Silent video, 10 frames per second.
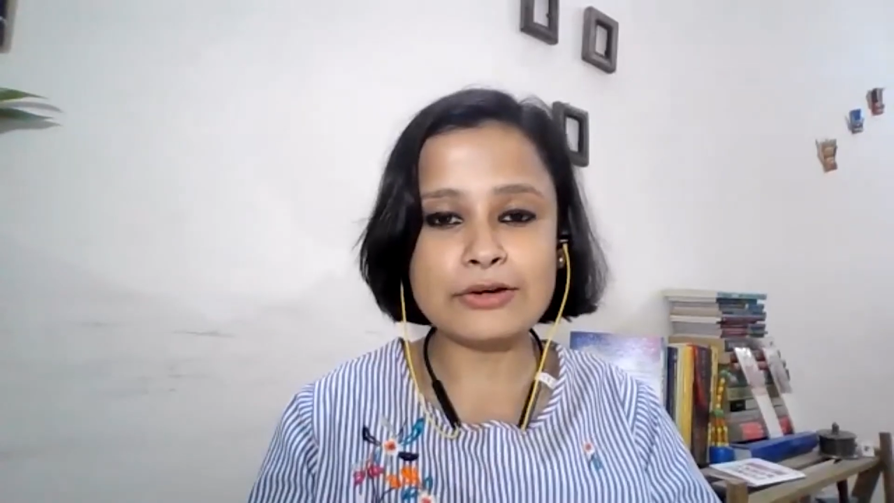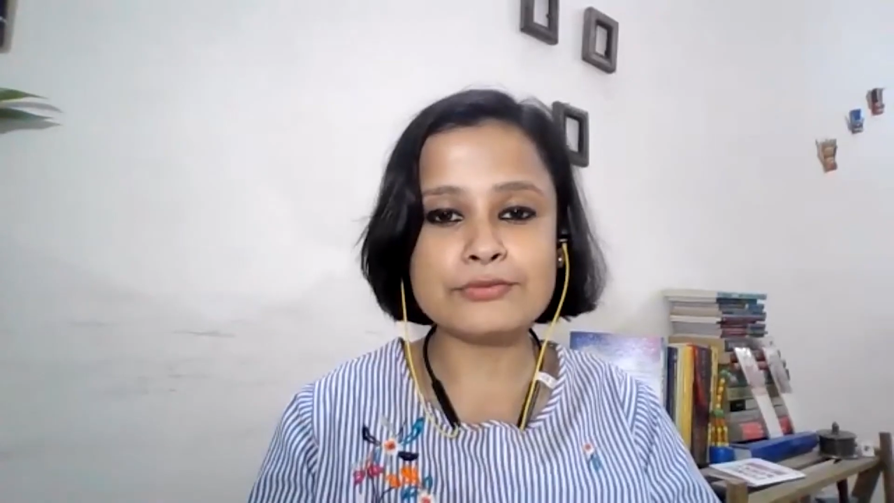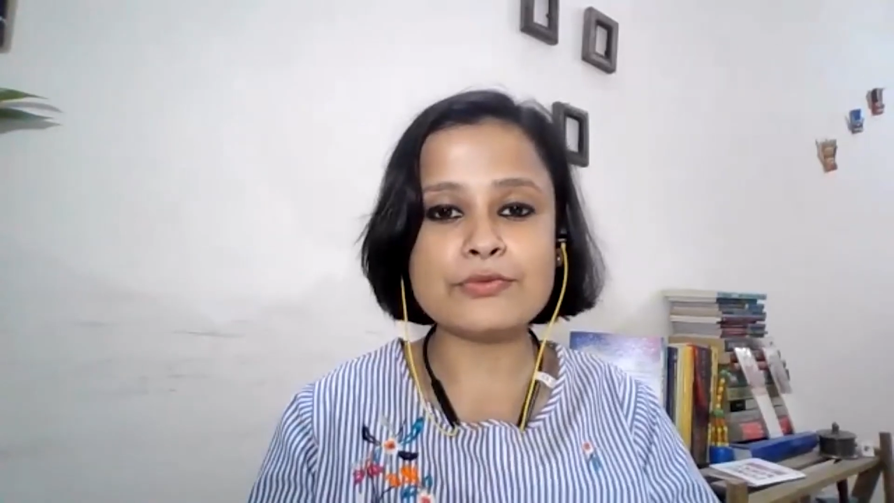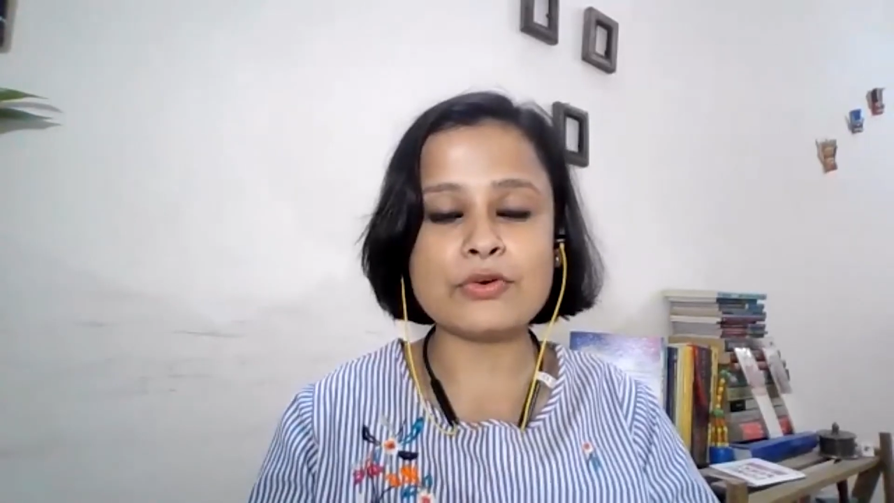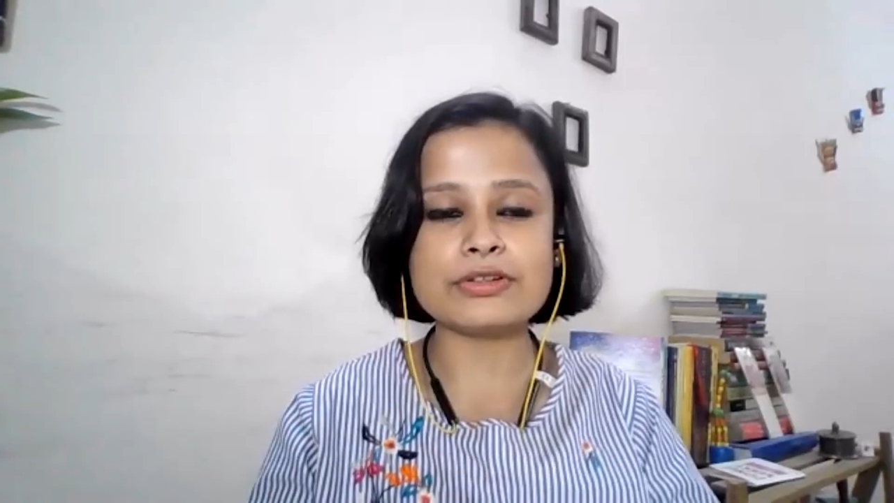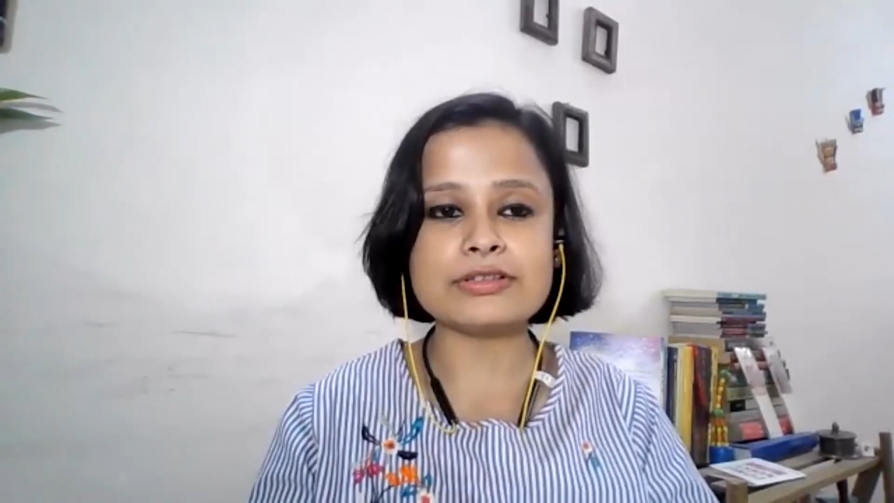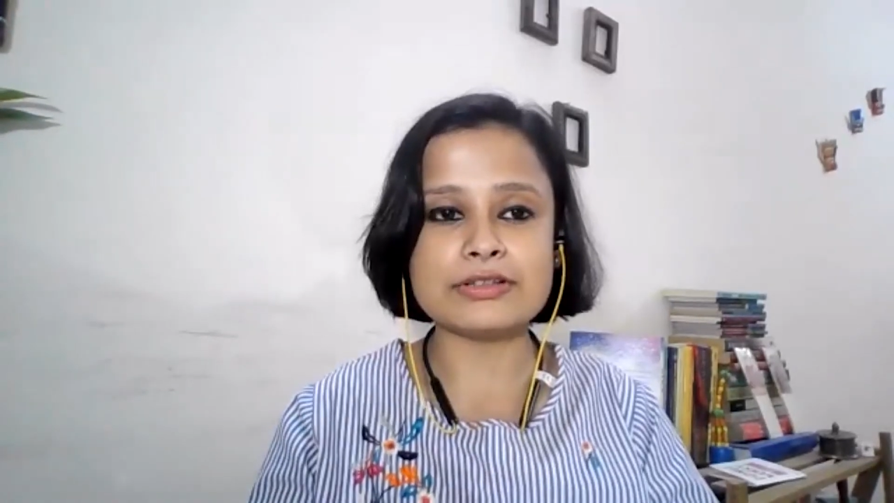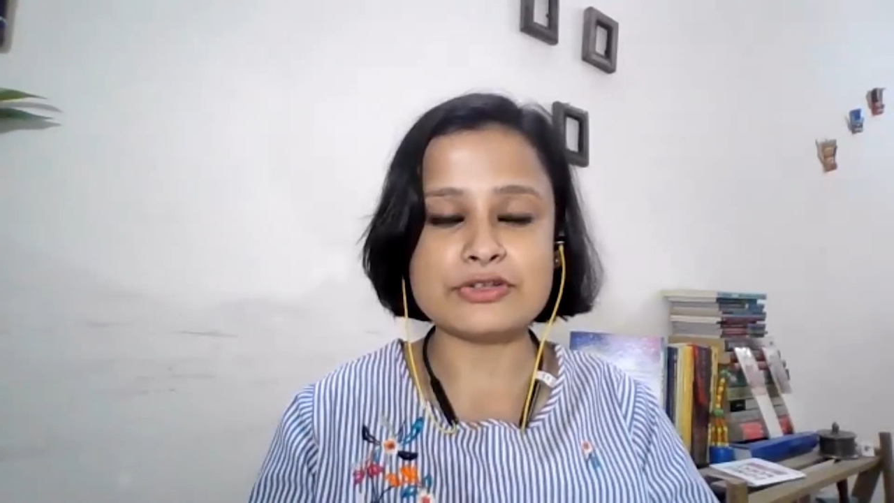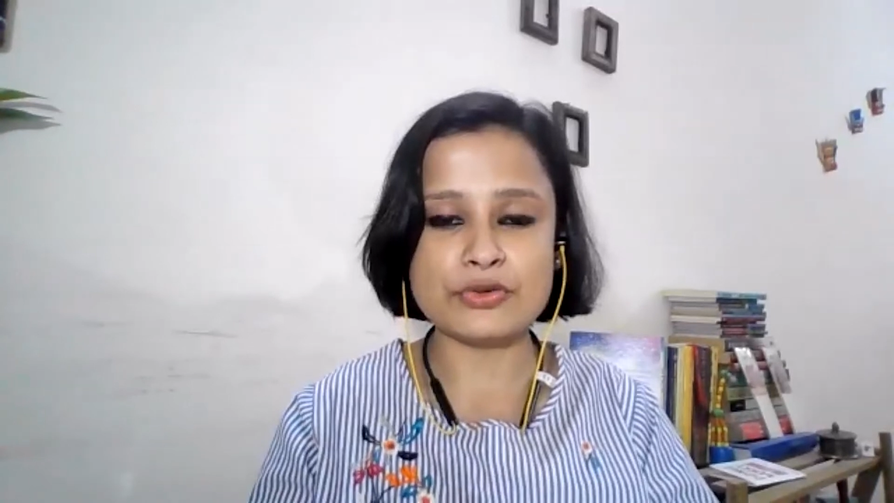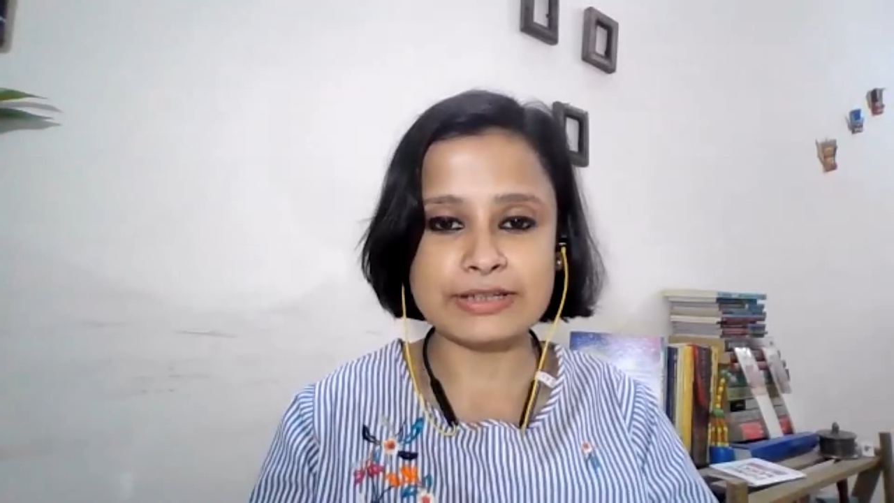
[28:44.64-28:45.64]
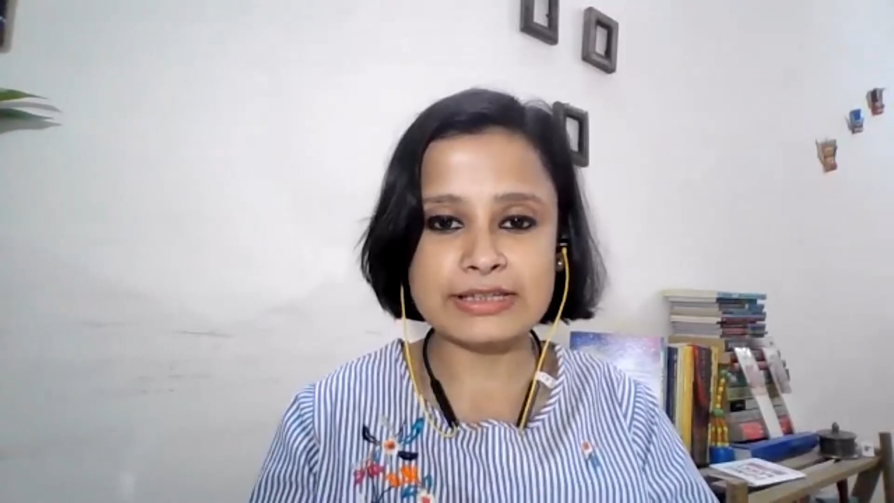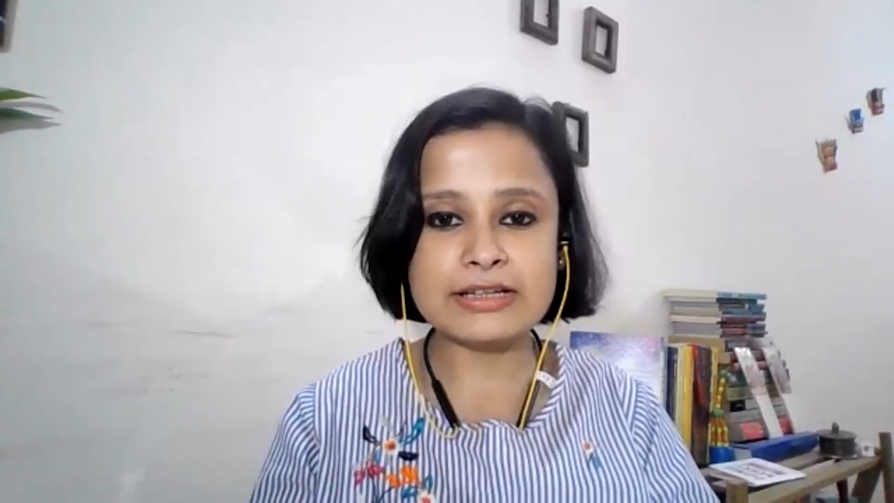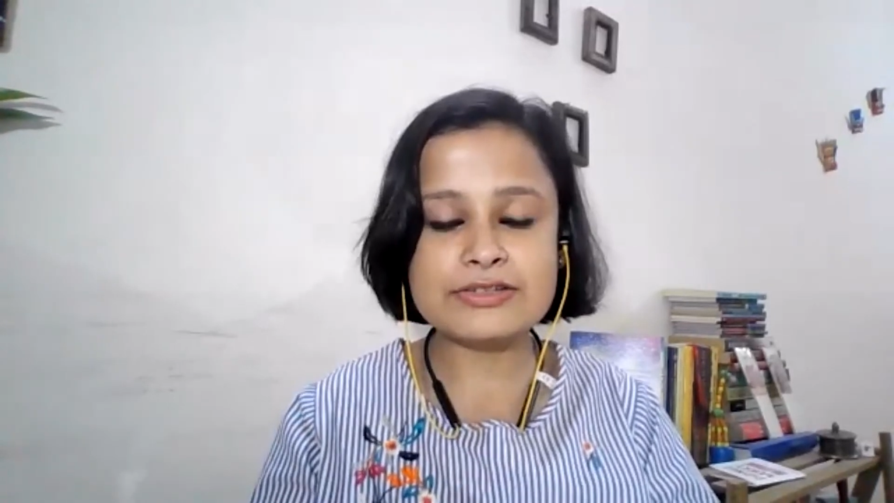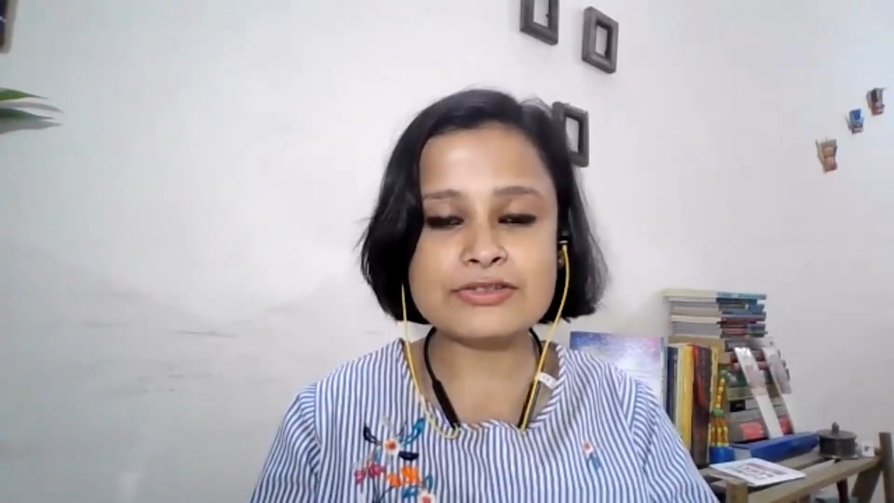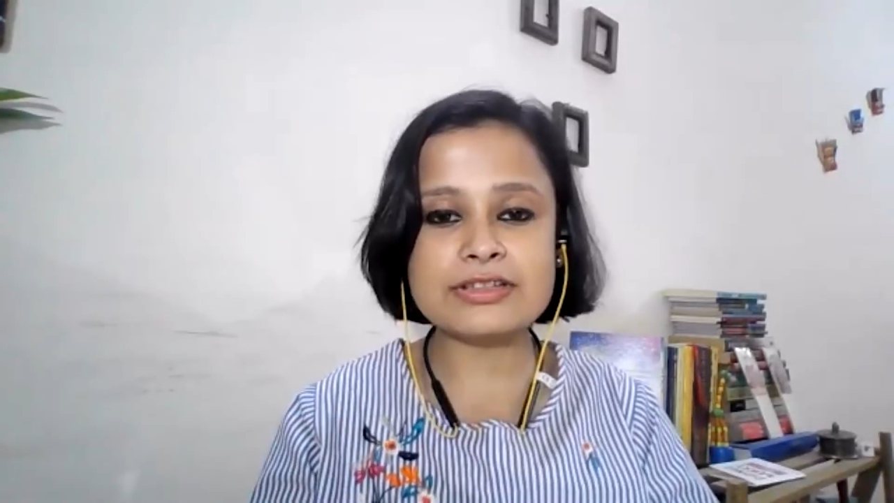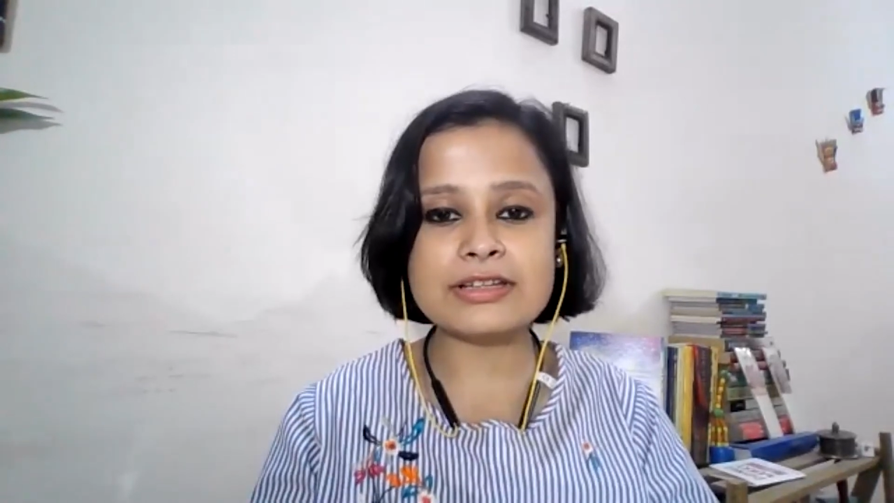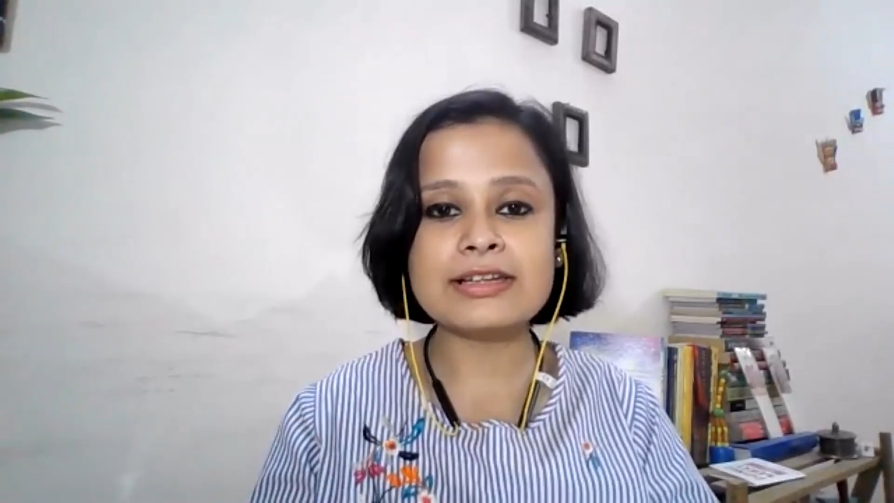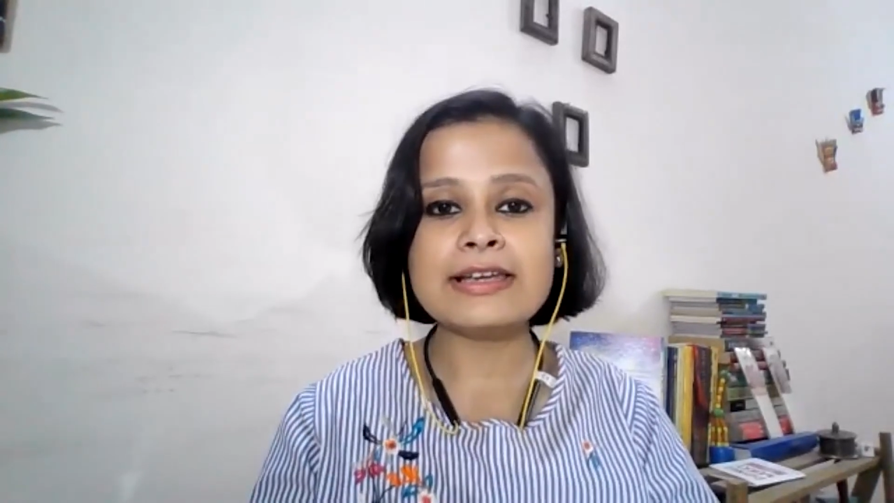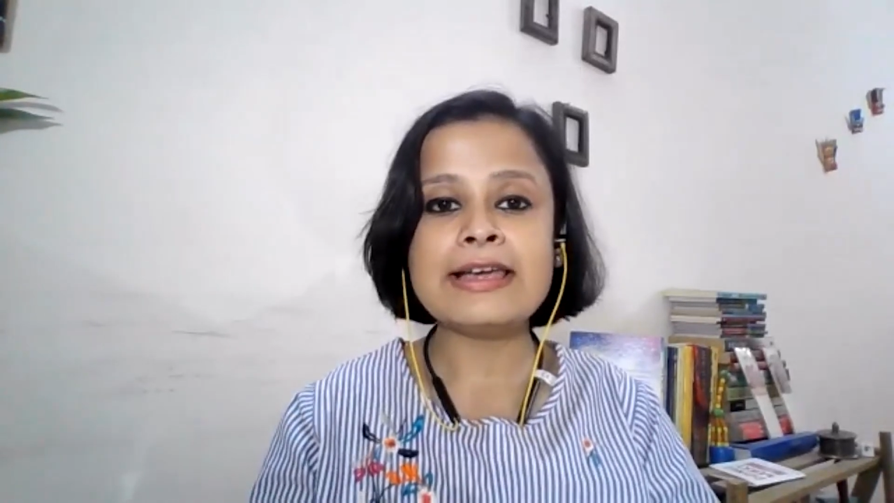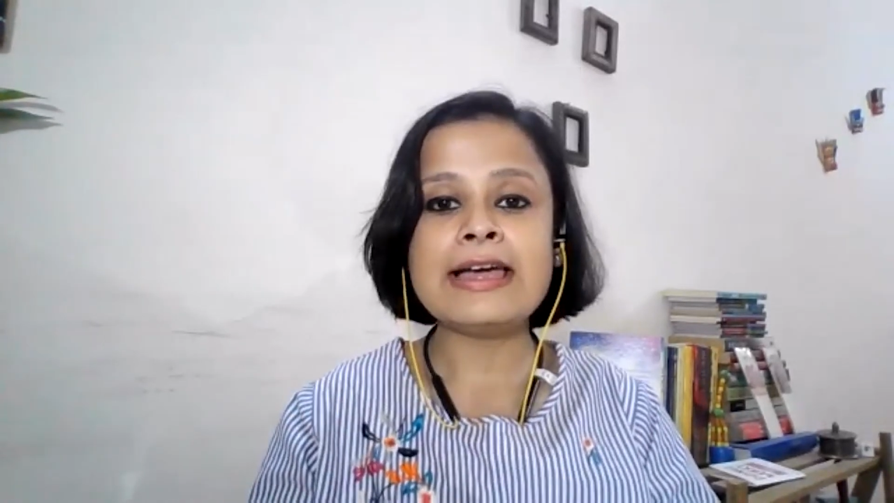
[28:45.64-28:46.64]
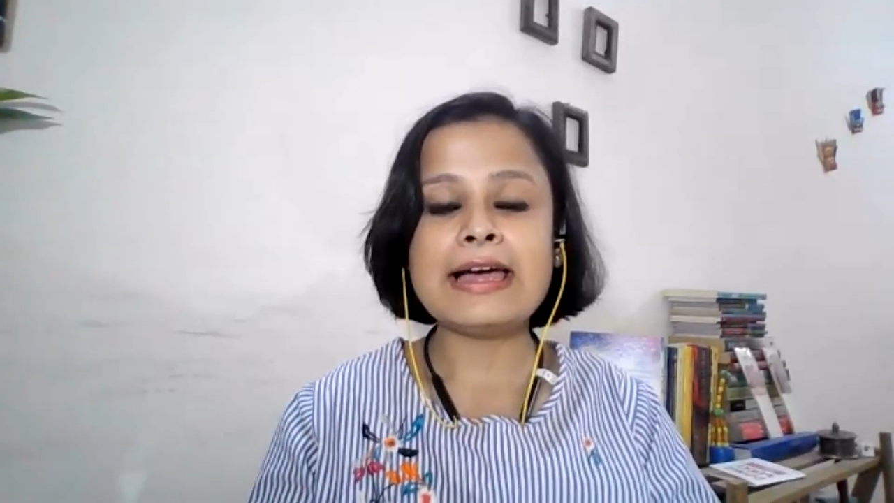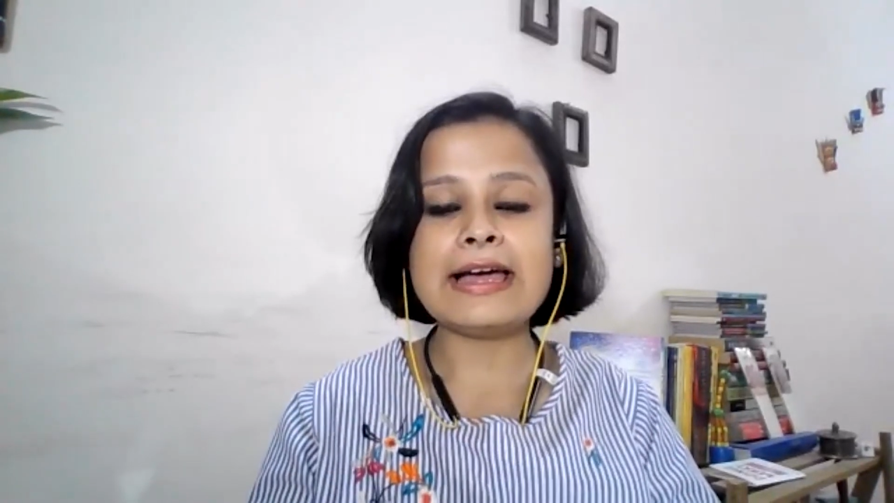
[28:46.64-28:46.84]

Khongthaw for joining us today.